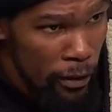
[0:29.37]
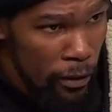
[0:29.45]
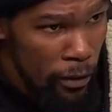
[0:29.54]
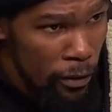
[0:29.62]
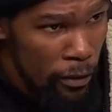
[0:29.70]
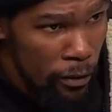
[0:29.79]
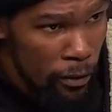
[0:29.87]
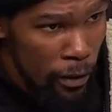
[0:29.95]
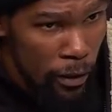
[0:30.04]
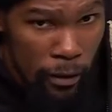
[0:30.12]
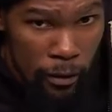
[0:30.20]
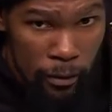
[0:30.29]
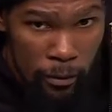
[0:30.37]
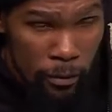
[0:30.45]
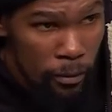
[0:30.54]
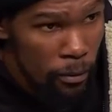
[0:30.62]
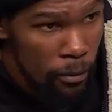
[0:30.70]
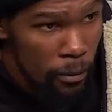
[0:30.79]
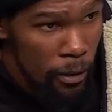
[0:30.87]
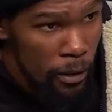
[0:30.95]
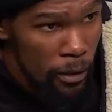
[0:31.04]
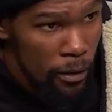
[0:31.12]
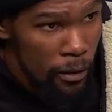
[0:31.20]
So, what?